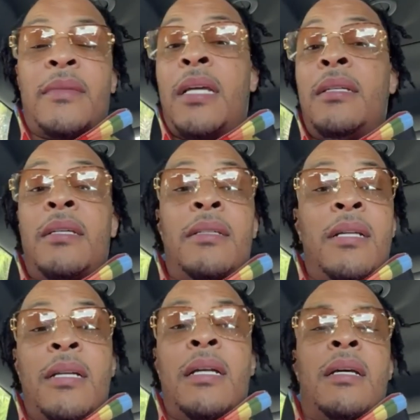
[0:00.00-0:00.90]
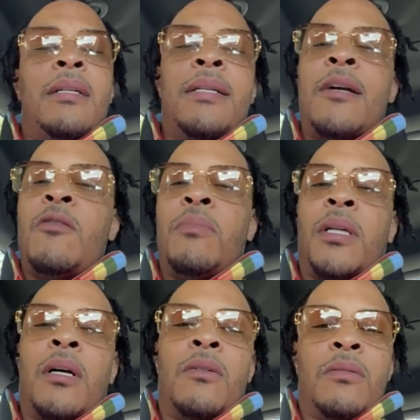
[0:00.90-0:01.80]
They ain't did none of that. They don't
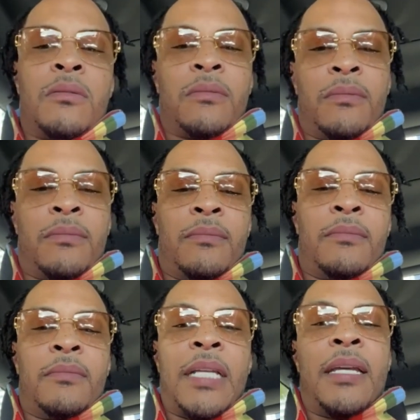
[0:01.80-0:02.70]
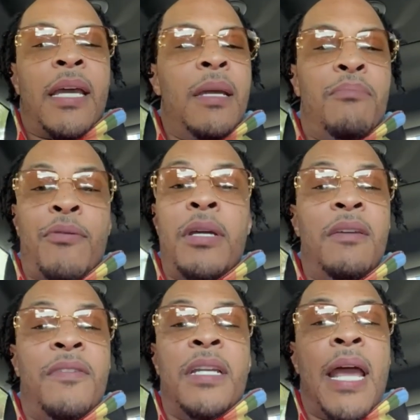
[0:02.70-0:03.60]
belong. They can't
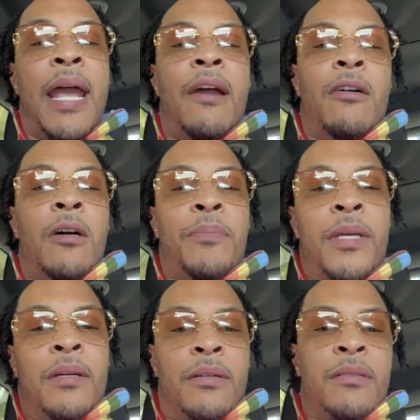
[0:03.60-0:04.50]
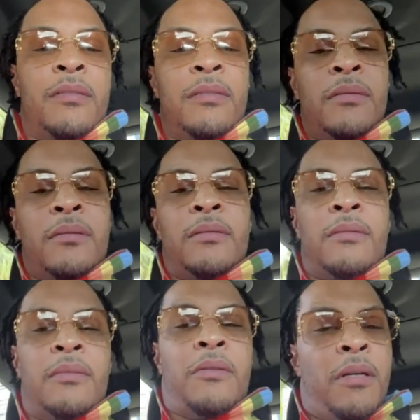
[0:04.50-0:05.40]
breathe in the air up here.
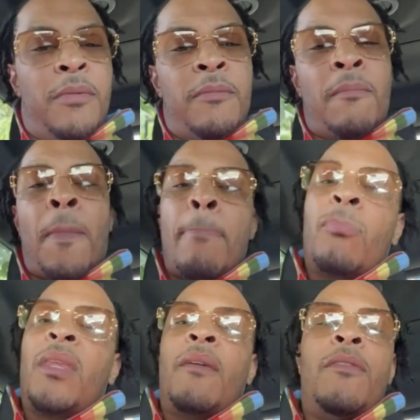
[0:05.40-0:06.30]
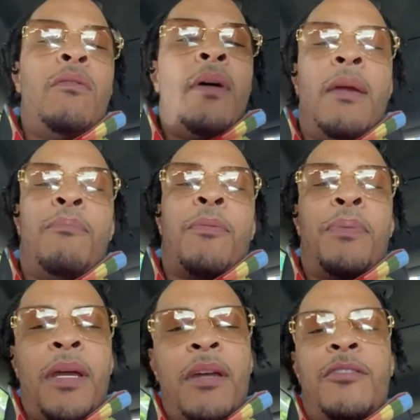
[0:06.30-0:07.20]
You hear me? If you ain't
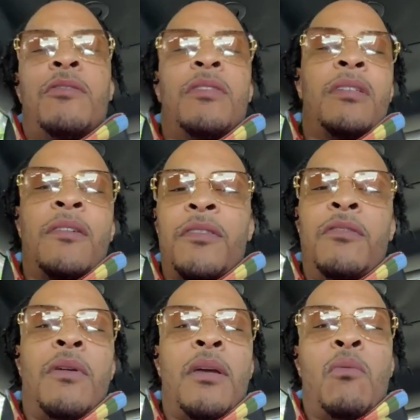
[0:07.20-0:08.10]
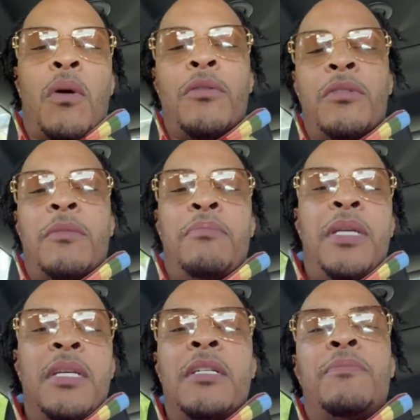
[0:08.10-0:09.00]
prepared yourself and you ain't worked to
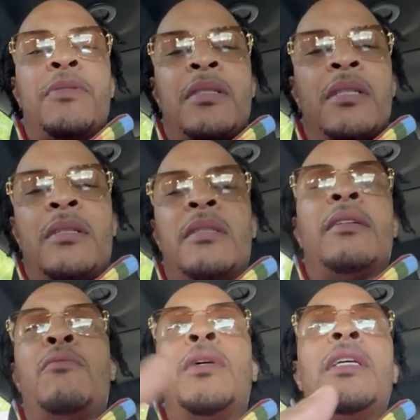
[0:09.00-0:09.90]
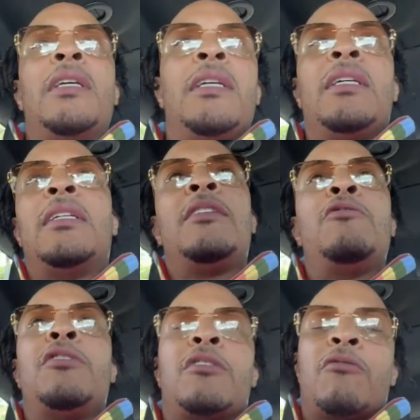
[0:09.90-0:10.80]
be in the position that we in
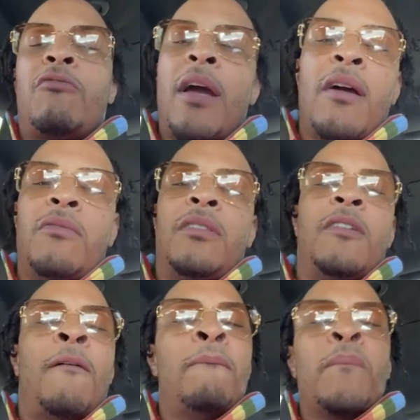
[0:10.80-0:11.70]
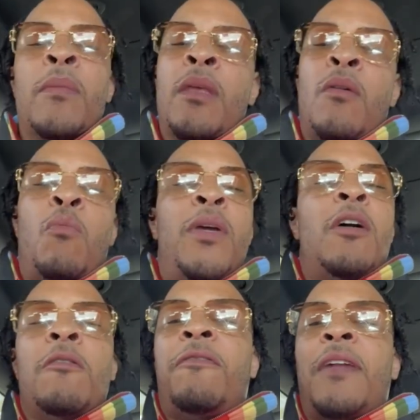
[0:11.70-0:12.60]
and you just around her,
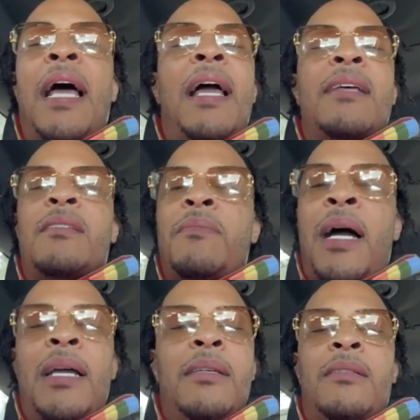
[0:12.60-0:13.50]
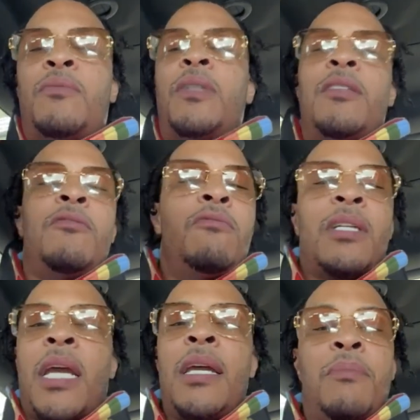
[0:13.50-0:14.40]
we gonna fly at some heights where
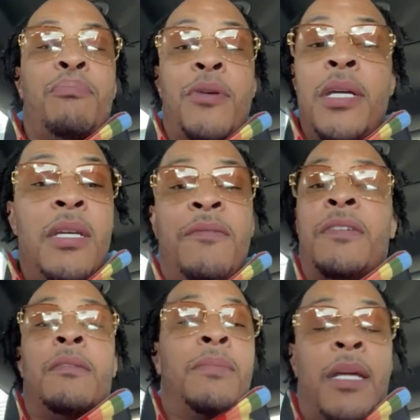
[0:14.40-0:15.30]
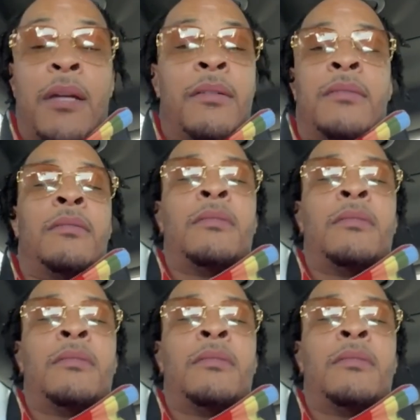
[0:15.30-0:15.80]
you can't breathe up there.